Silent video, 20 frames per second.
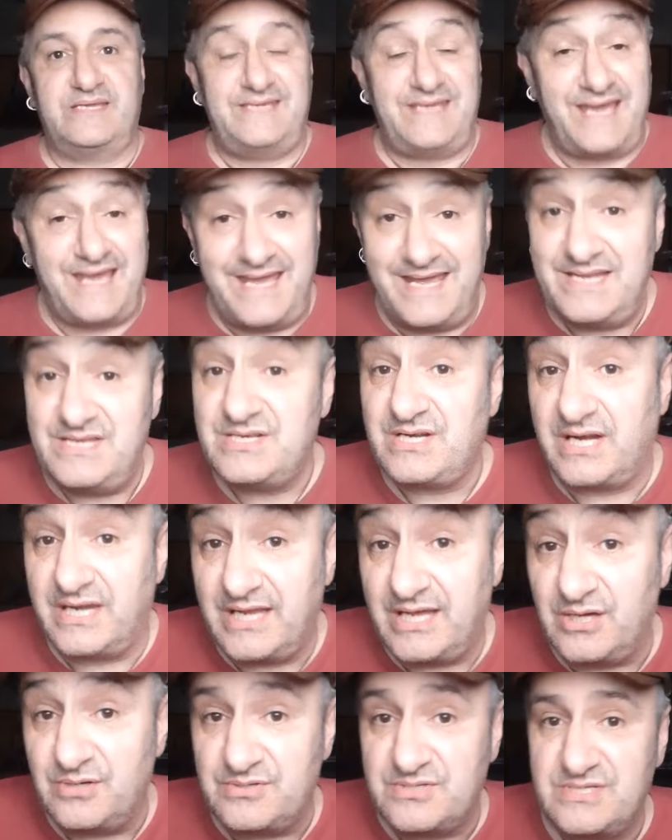get in
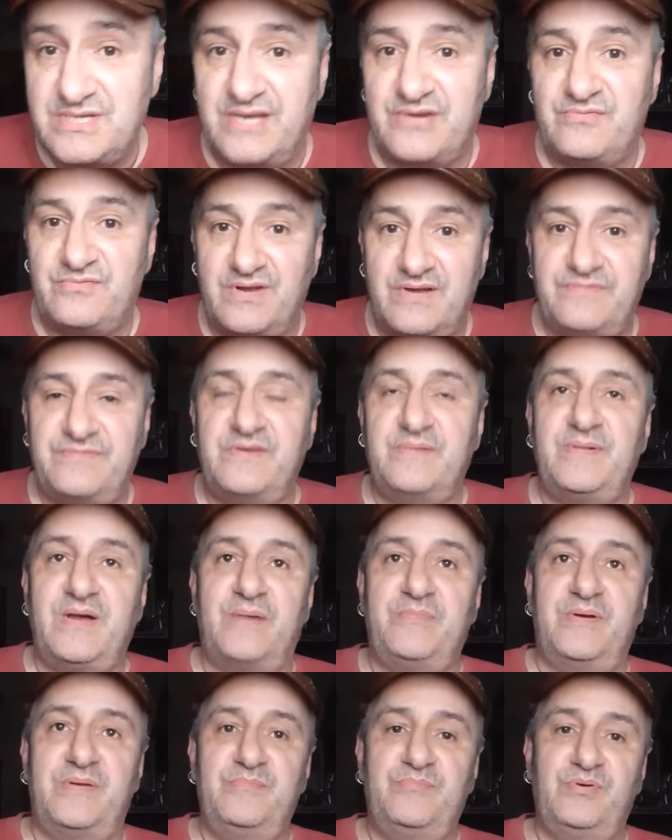close and rough him
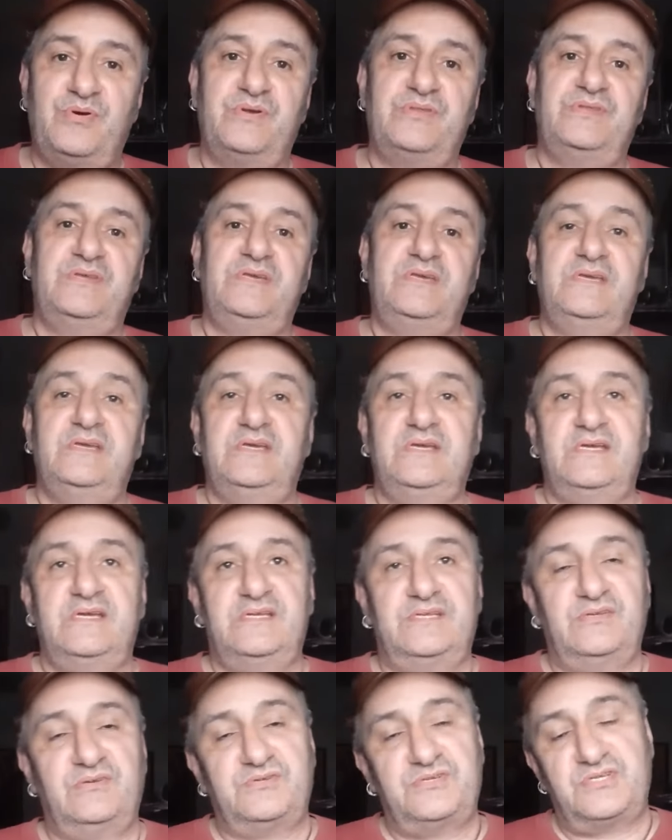up and put
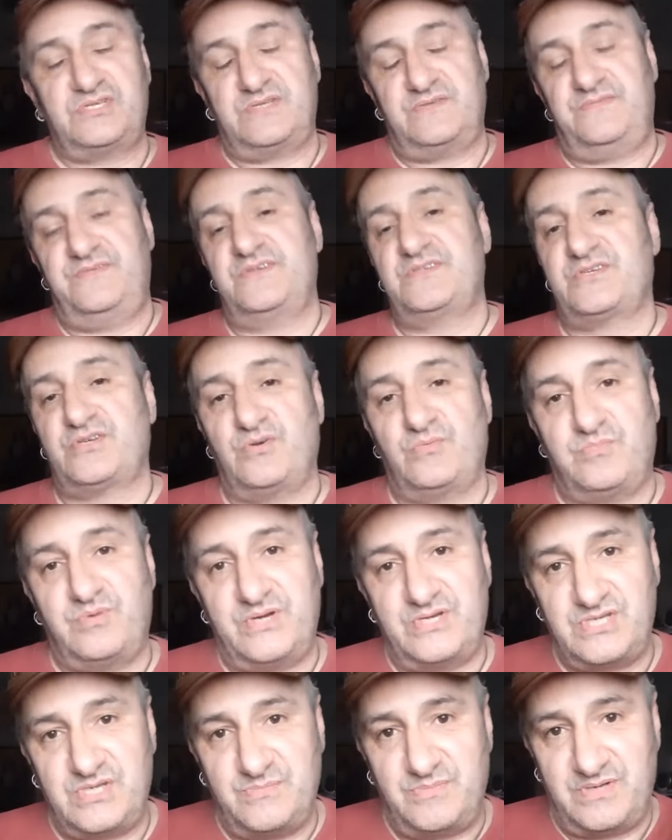not just the physical
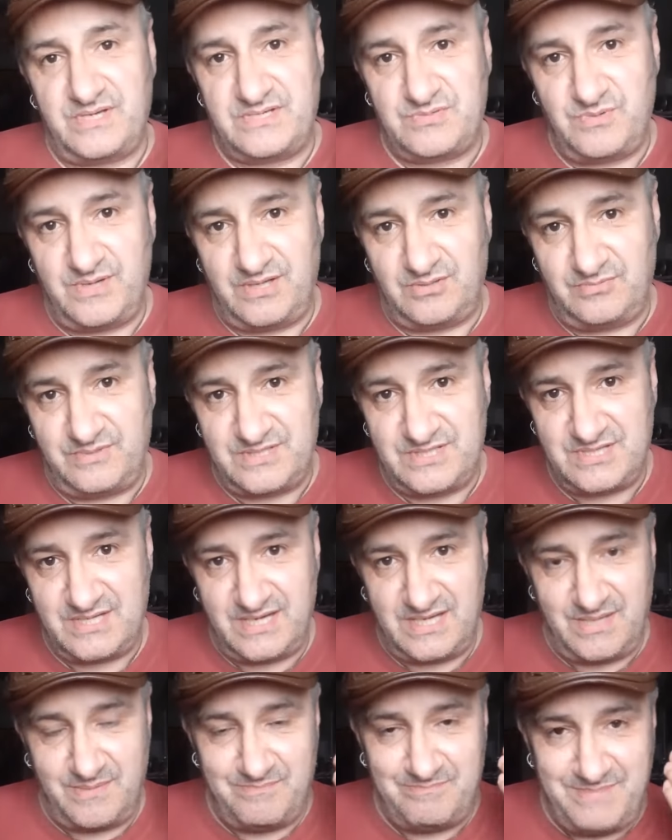pressure, but as we always
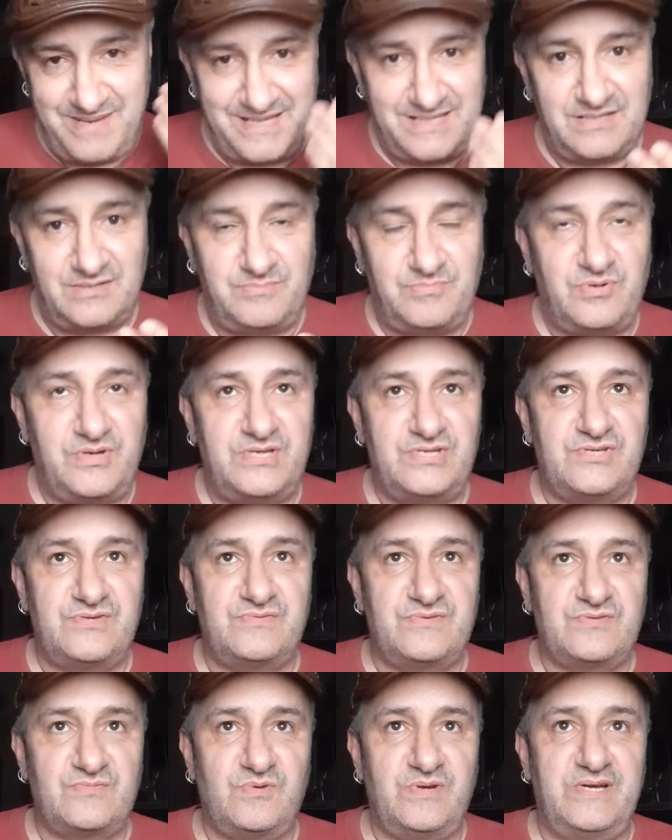say, the mental
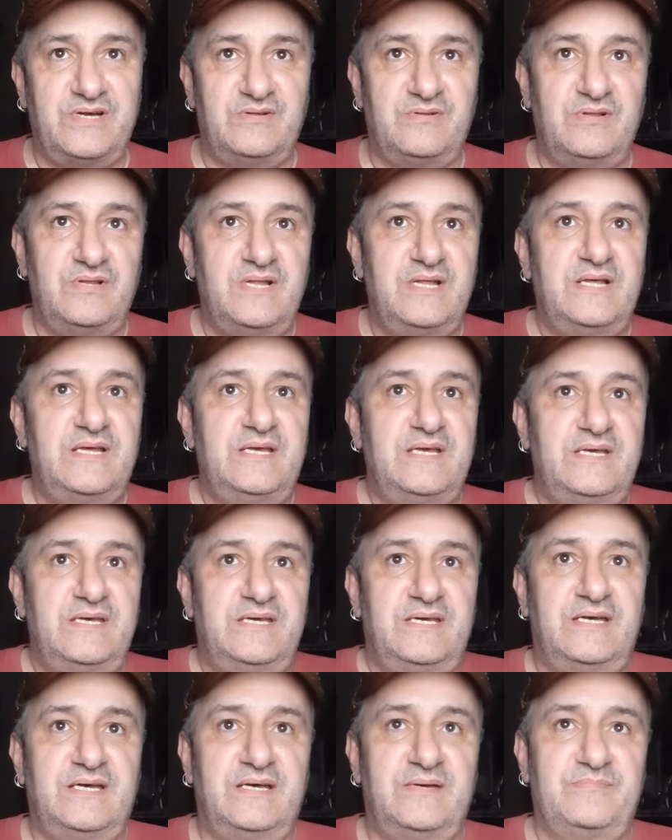pressure as well,
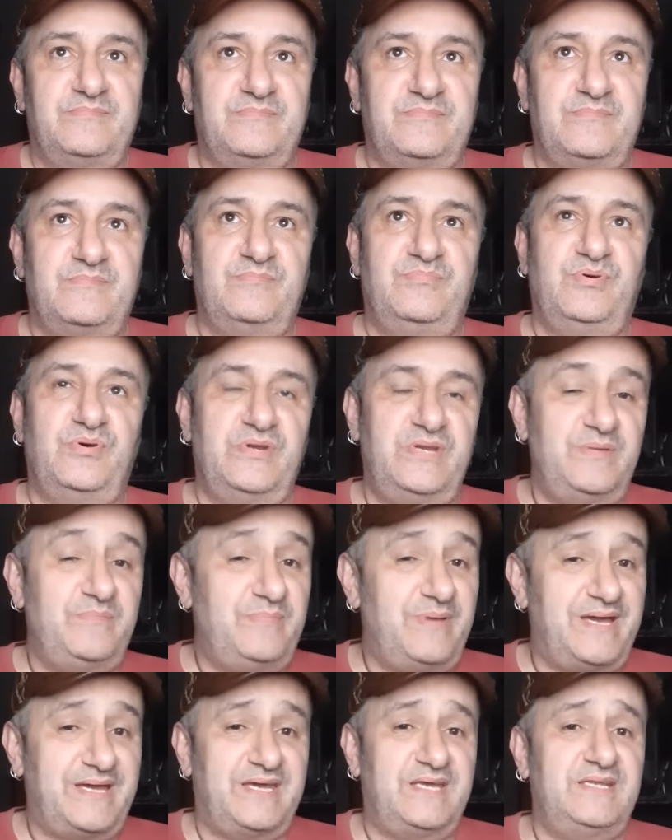put him
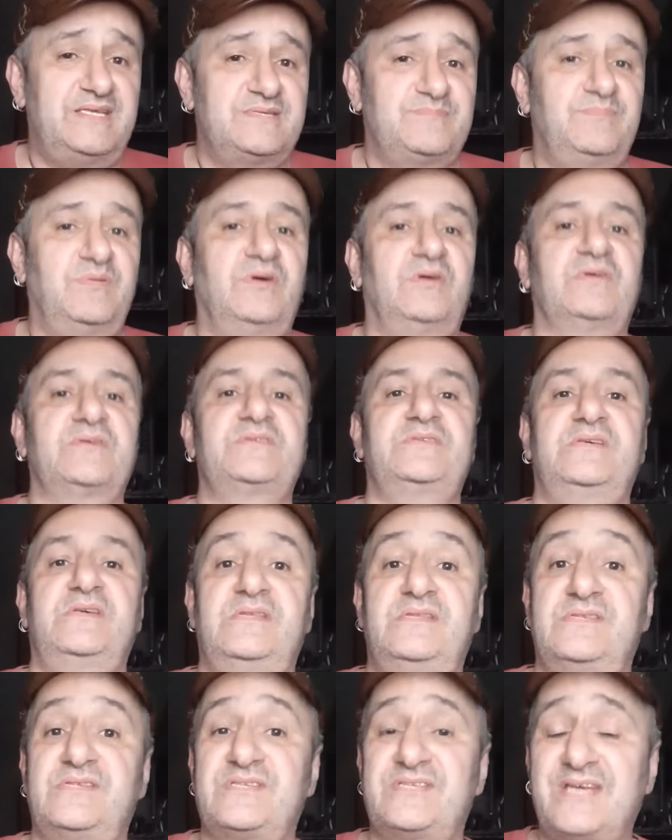back in his box,
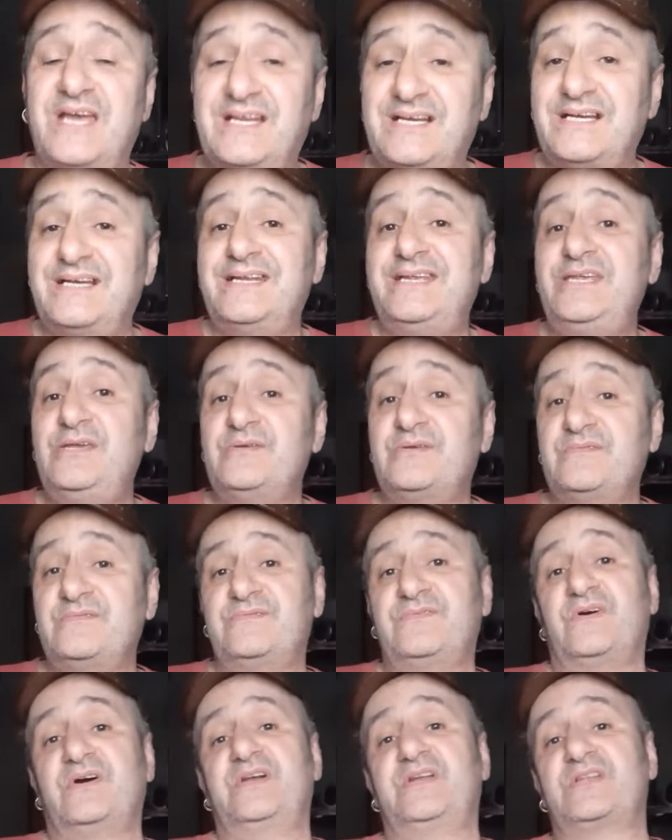suddenly you can
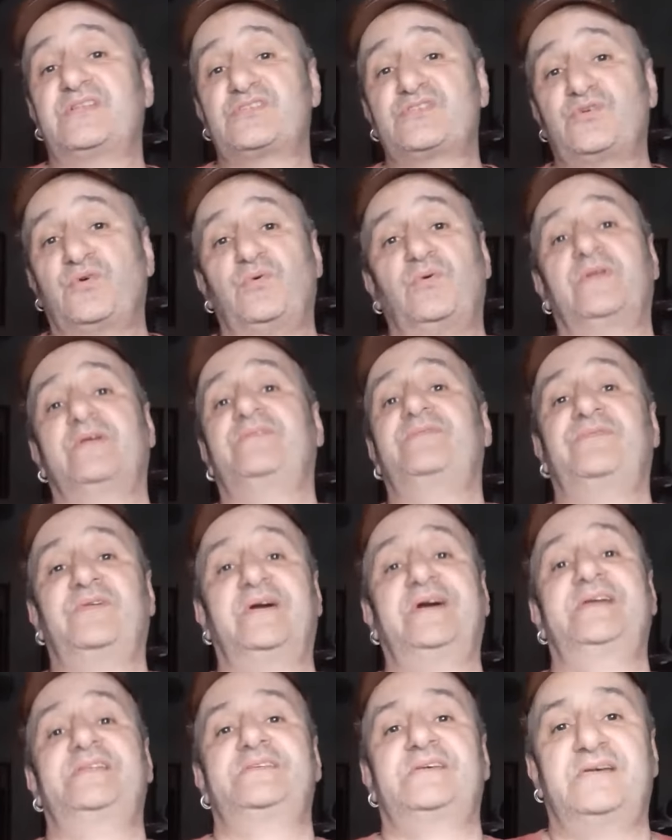find a taller
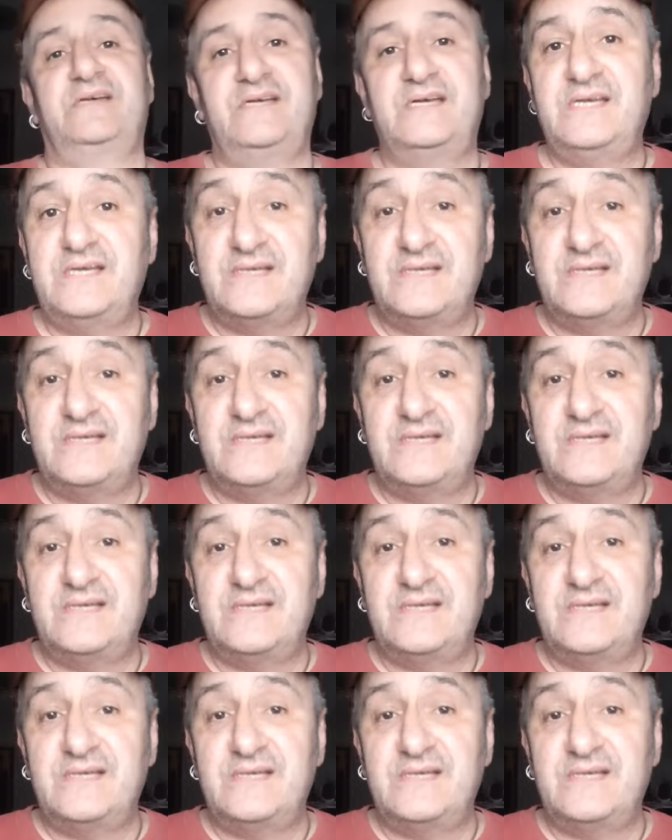fighter